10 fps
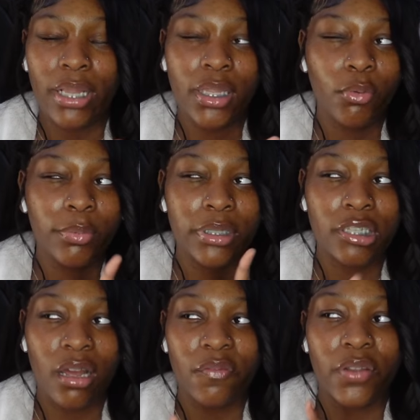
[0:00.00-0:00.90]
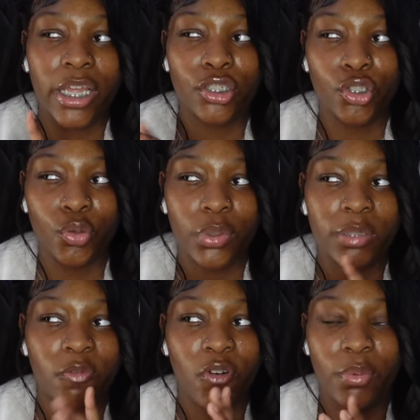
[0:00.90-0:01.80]
think we've been talking for, like, two weeks
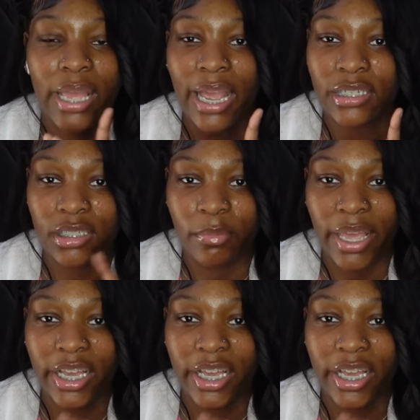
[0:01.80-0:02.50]
before we actually met.